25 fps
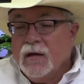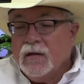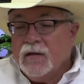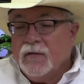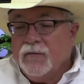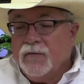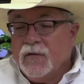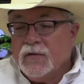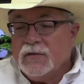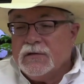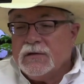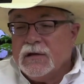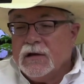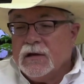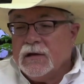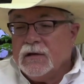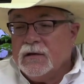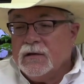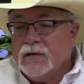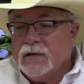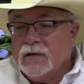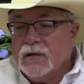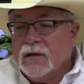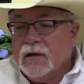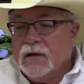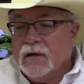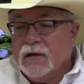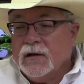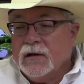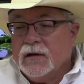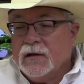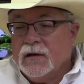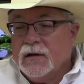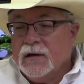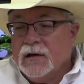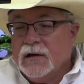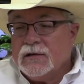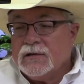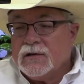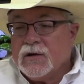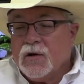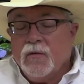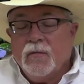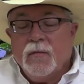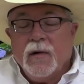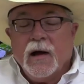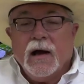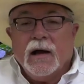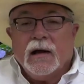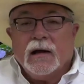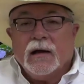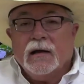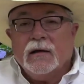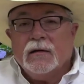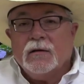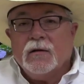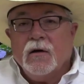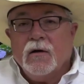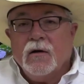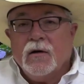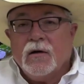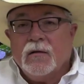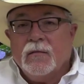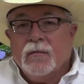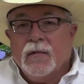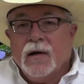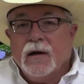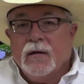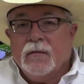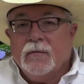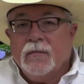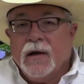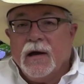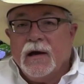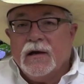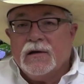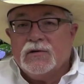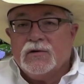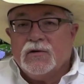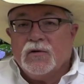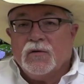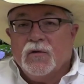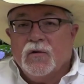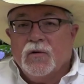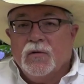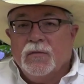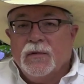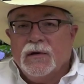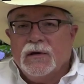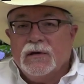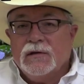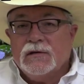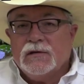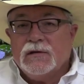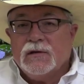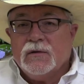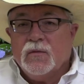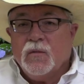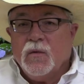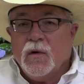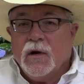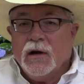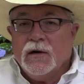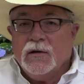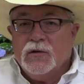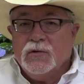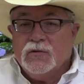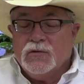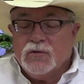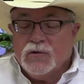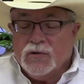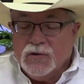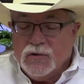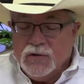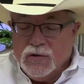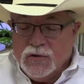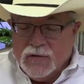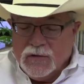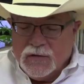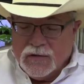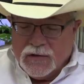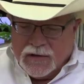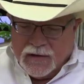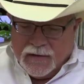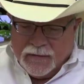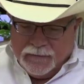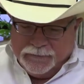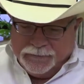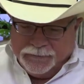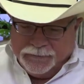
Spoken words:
First thing, let's go back and talk about pasture groupings and why you should use them.